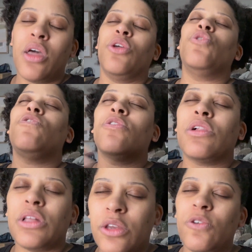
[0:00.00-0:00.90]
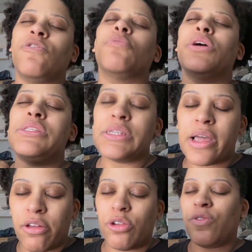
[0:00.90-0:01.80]
you feel clean, you feel put
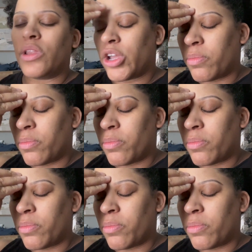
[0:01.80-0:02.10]
together, you feel like your